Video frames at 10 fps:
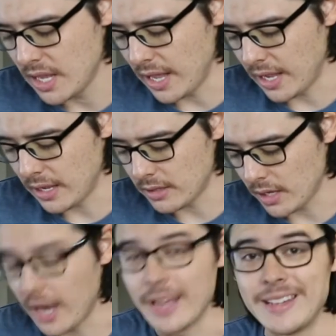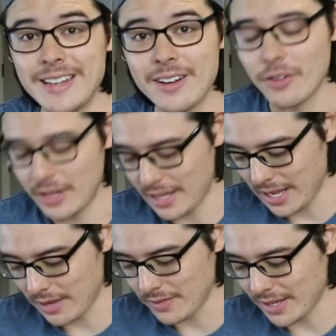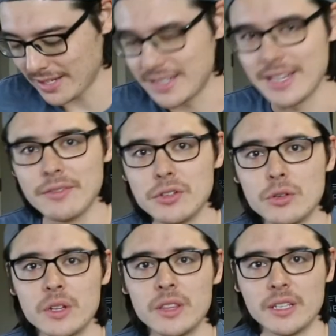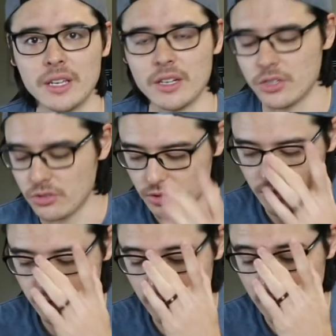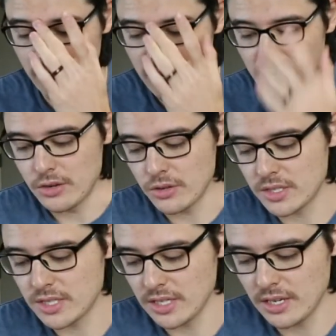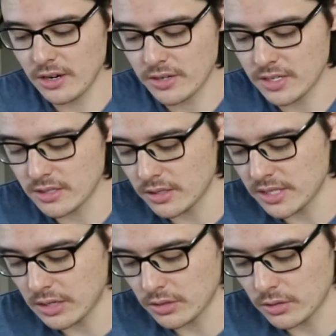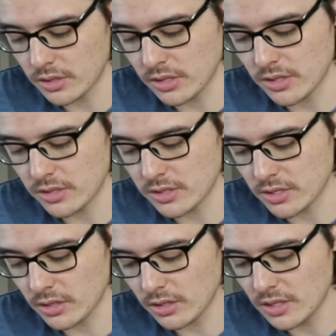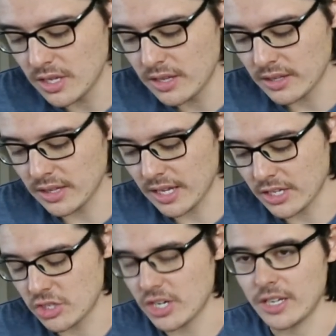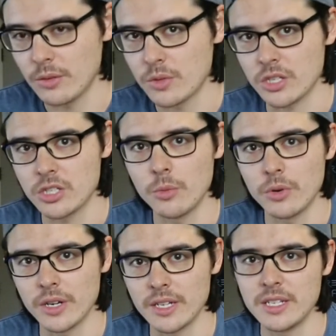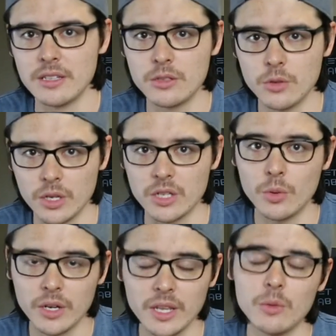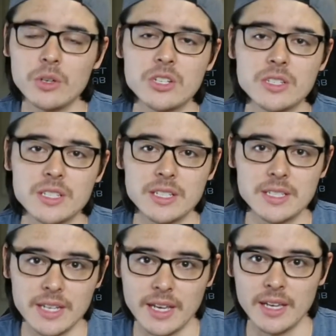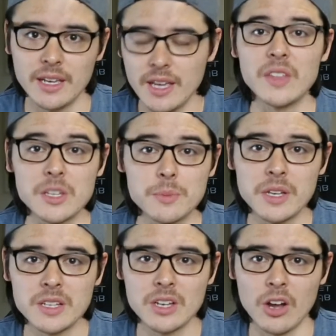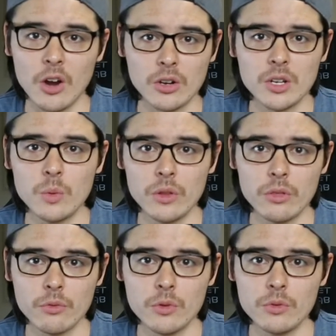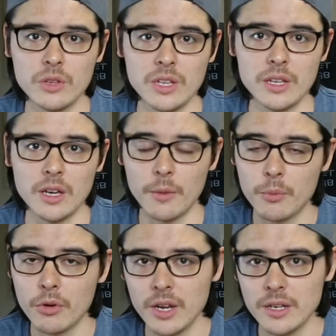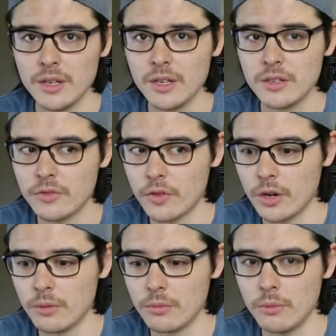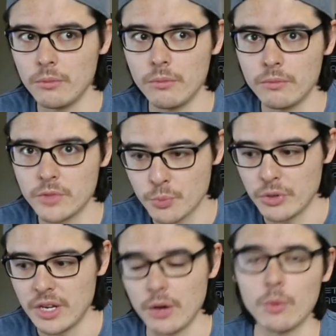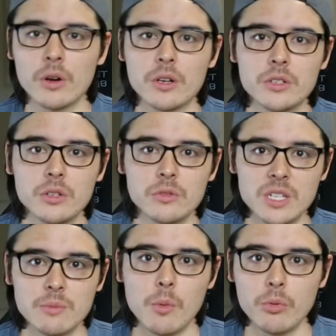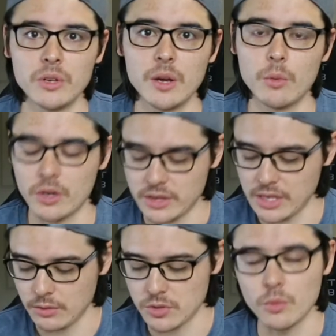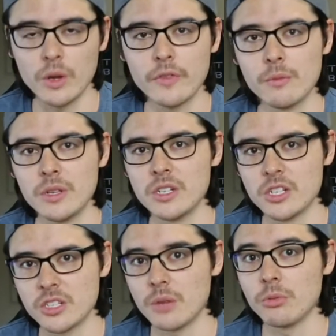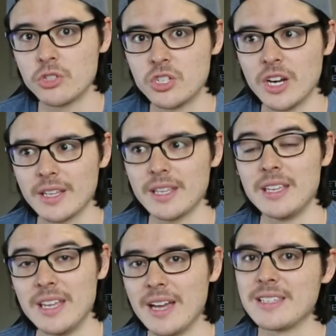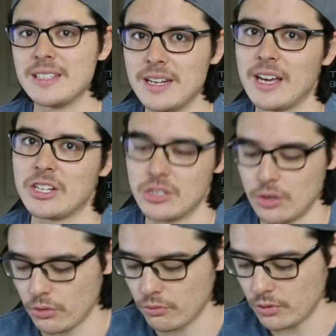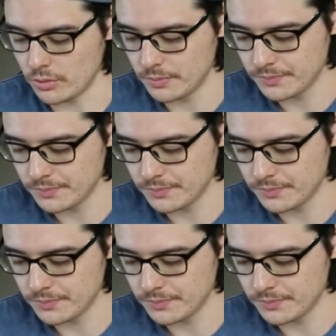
And I did already have that. I didn't have to do anything extra, right? And you can see here it says download and install. The last check-in was October 19th, 2020, which is today. That's because I already went through the upgrade from Sprint network to T-Mobile network. That was a way for me to just double check that yes, it did actually go through.